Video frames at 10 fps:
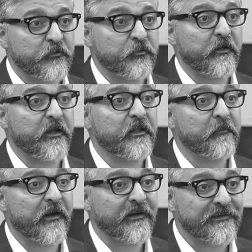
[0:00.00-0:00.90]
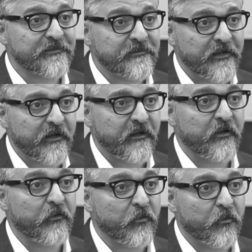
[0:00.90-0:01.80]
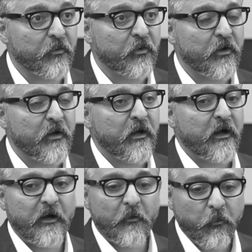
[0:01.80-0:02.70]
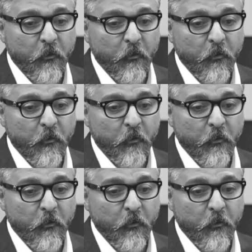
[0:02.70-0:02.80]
to let them understand and know mm-hmm.